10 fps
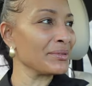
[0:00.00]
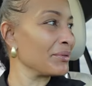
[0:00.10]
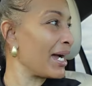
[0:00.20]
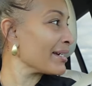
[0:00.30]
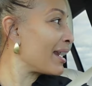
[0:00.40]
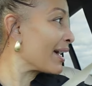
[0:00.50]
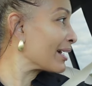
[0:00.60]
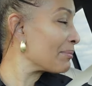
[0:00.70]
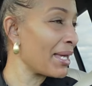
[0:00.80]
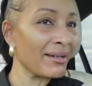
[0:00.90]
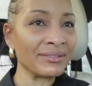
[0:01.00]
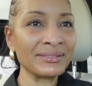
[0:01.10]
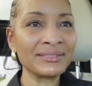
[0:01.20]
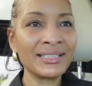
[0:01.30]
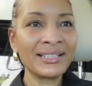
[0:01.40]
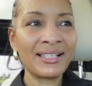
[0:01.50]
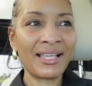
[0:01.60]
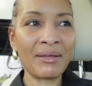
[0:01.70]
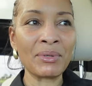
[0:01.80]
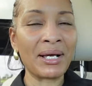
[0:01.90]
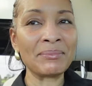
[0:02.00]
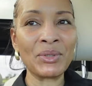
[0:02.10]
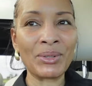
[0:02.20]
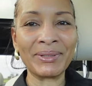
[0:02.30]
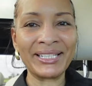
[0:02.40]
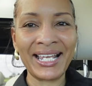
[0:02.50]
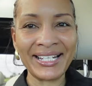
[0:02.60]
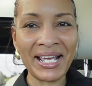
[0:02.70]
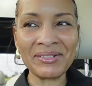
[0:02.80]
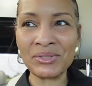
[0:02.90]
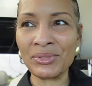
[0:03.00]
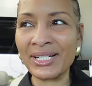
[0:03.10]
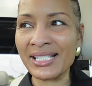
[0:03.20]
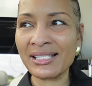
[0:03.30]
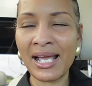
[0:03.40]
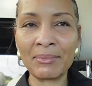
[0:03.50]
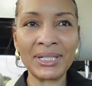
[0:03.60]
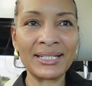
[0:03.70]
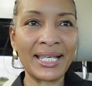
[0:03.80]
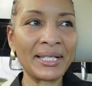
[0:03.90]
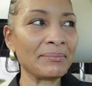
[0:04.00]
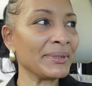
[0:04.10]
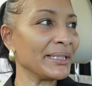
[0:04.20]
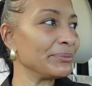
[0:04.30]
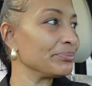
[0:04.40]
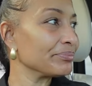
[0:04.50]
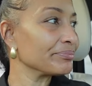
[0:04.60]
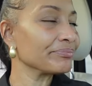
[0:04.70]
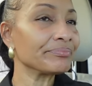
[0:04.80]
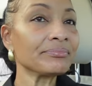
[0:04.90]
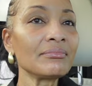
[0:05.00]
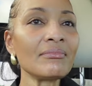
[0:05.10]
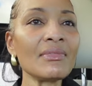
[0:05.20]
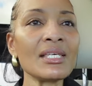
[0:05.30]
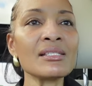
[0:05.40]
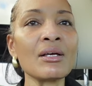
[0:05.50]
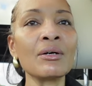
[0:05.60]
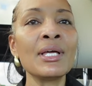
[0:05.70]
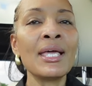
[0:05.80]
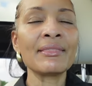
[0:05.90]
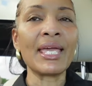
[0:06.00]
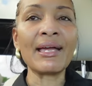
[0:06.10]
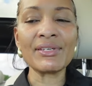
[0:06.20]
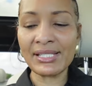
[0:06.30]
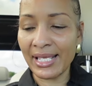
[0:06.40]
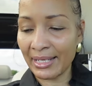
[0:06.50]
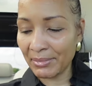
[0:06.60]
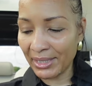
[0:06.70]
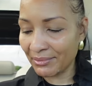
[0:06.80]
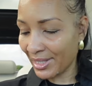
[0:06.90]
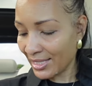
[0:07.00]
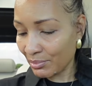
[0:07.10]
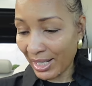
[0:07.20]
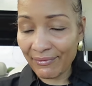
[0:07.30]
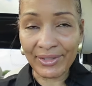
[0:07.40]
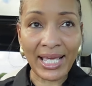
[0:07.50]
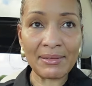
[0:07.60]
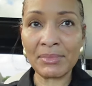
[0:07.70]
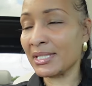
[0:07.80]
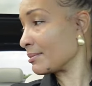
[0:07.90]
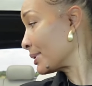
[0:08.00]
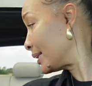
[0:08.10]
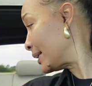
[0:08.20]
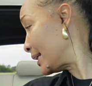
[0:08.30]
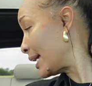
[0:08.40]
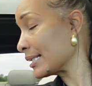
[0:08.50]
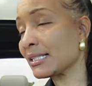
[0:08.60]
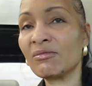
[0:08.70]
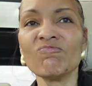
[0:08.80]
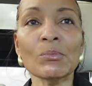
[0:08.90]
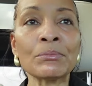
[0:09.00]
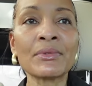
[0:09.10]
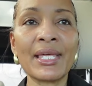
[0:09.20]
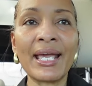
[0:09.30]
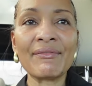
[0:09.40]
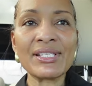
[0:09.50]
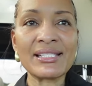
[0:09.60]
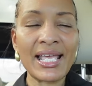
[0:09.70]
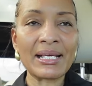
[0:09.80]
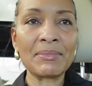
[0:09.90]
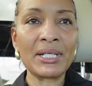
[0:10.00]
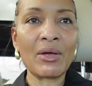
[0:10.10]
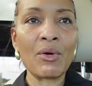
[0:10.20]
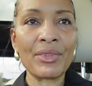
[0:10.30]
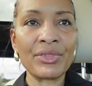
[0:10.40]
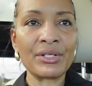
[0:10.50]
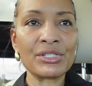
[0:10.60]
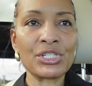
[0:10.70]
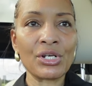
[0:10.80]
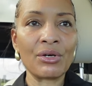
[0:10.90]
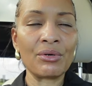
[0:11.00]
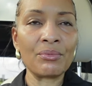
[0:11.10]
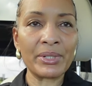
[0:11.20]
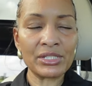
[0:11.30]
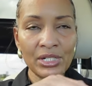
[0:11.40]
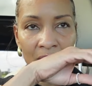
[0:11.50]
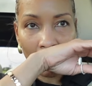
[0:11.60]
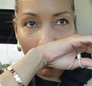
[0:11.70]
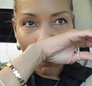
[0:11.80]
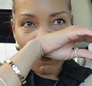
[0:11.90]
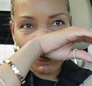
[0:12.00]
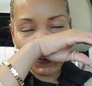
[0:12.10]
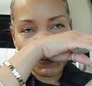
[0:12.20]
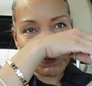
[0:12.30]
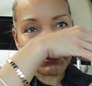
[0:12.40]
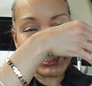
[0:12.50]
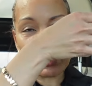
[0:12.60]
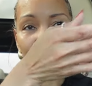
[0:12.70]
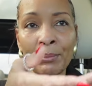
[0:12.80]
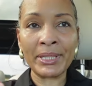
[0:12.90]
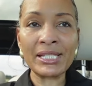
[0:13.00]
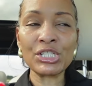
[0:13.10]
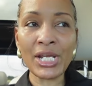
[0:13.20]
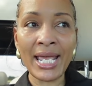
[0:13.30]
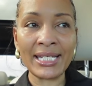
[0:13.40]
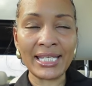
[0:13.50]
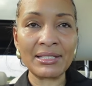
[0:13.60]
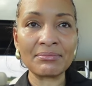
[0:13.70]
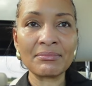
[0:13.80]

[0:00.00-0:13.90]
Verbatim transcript: do I not come out? Well, I'm normally not out during this time of the day, but so they have a segment. That's what I forgot, me some Kleenex. They have a segment on their show, which is called Reasonably Shady,